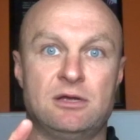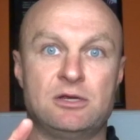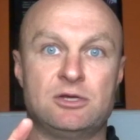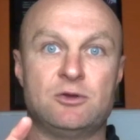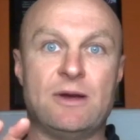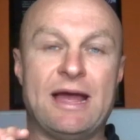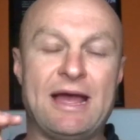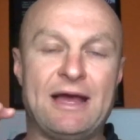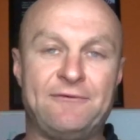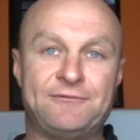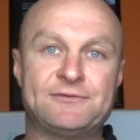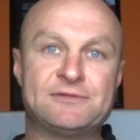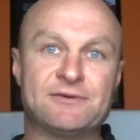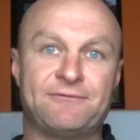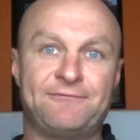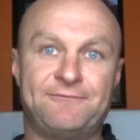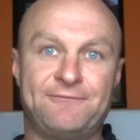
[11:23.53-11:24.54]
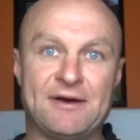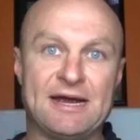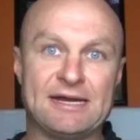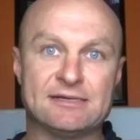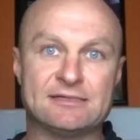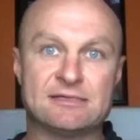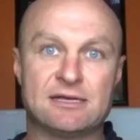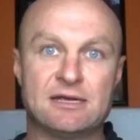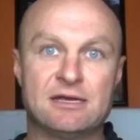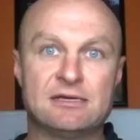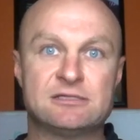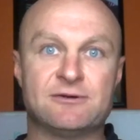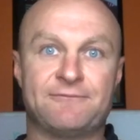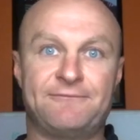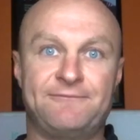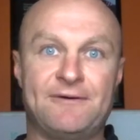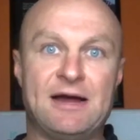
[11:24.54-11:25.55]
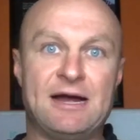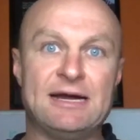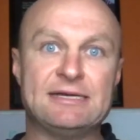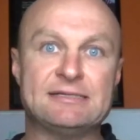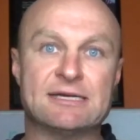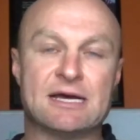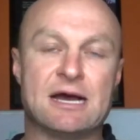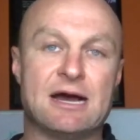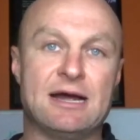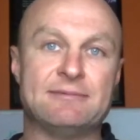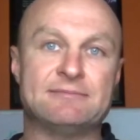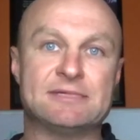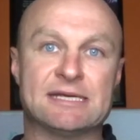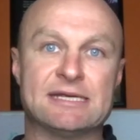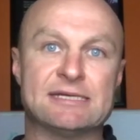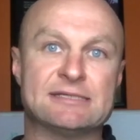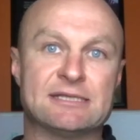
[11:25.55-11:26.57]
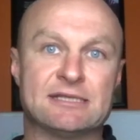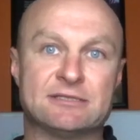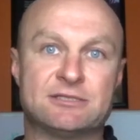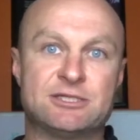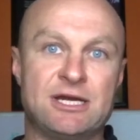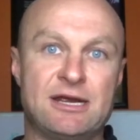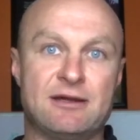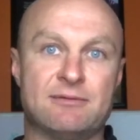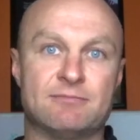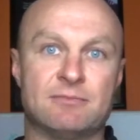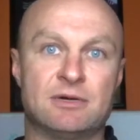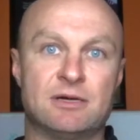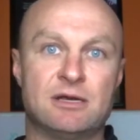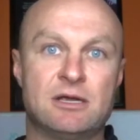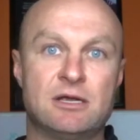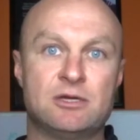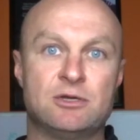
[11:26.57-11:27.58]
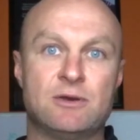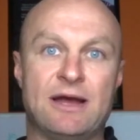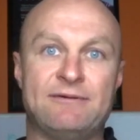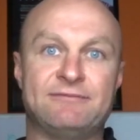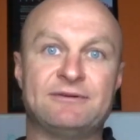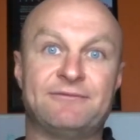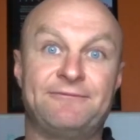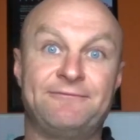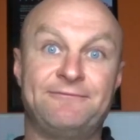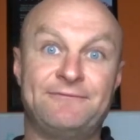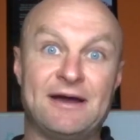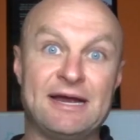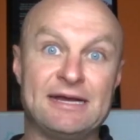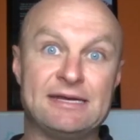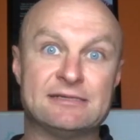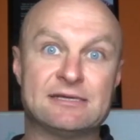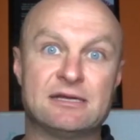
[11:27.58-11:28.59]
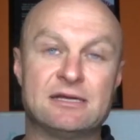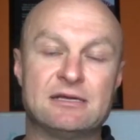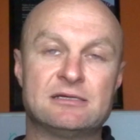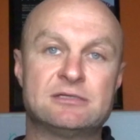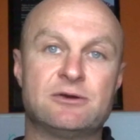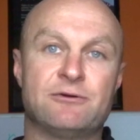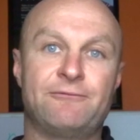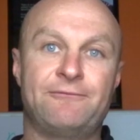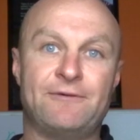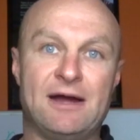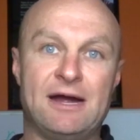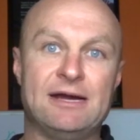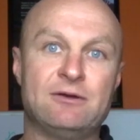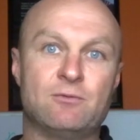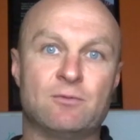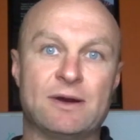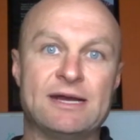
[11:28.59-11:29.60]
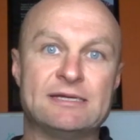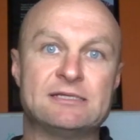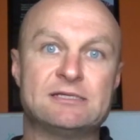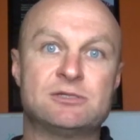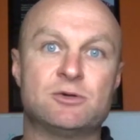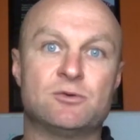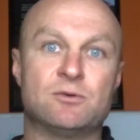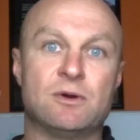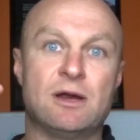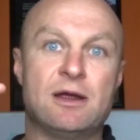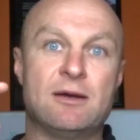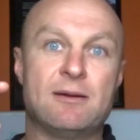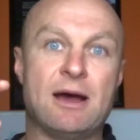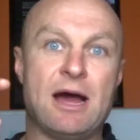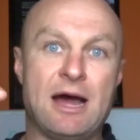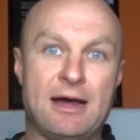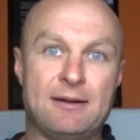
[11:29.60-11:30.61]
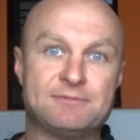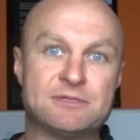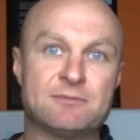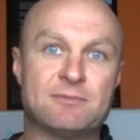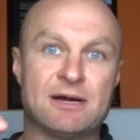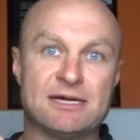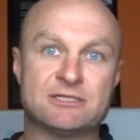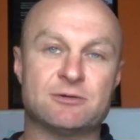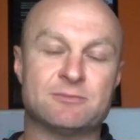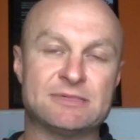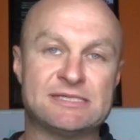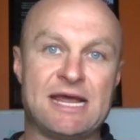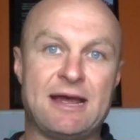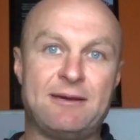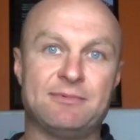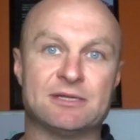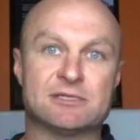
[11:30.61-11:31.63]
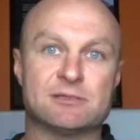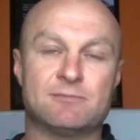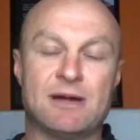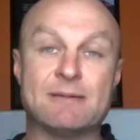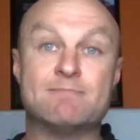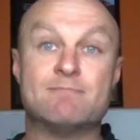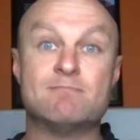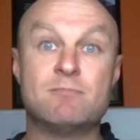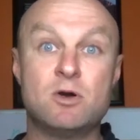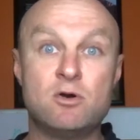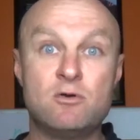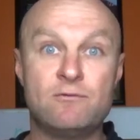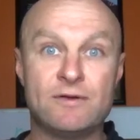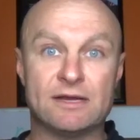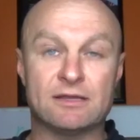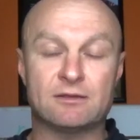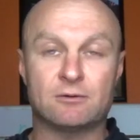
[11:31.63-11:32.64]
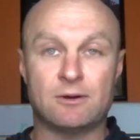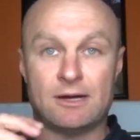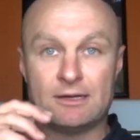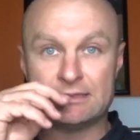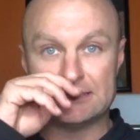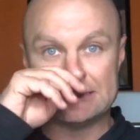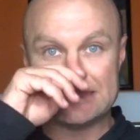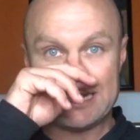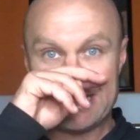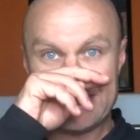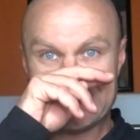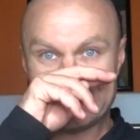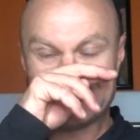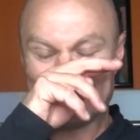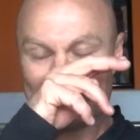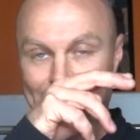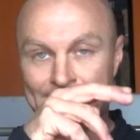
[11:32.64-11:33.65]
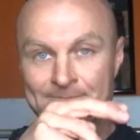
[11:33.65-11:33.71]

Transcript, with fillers: You have to fight to find time to get to the gym. You have to fight to find ways to optimize your metabolism by moving throughout the day.